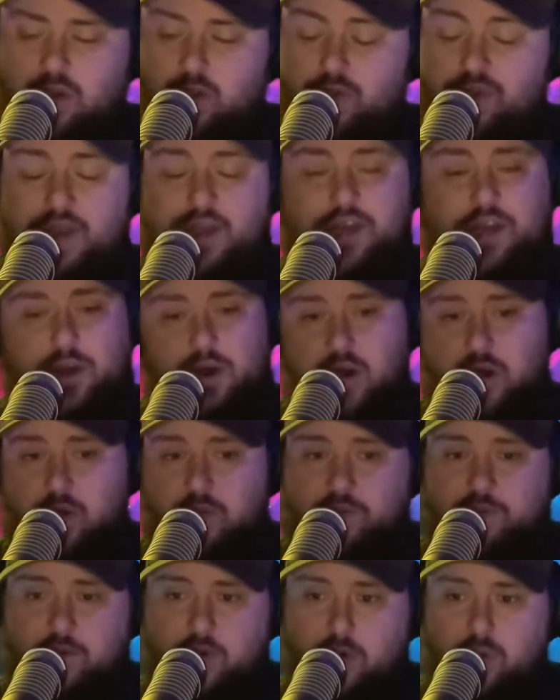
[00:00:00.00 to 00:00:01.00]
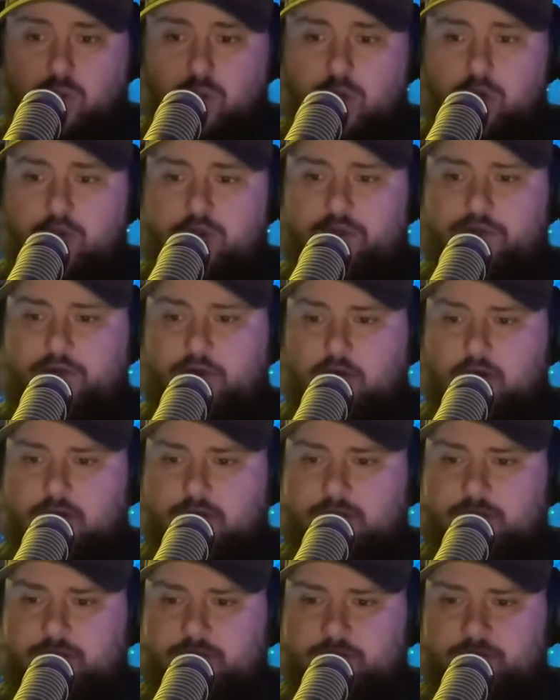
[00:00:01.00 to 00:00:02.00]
Well, then you're in for a world of hurt.